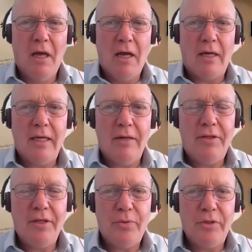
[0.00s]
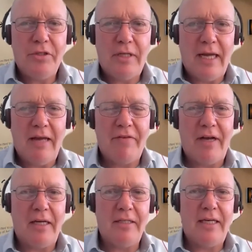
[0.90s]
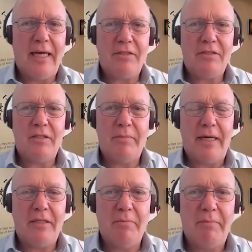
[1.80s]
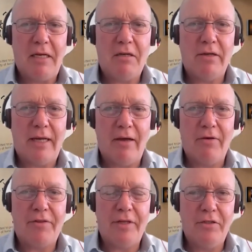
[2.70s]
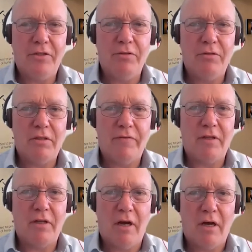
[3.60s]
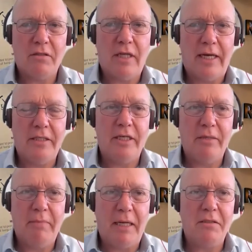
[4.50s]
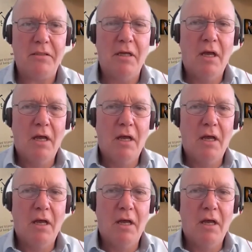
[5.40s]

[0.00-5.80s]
I don't think we should ever underestimate the mental health issues of the last 18 months.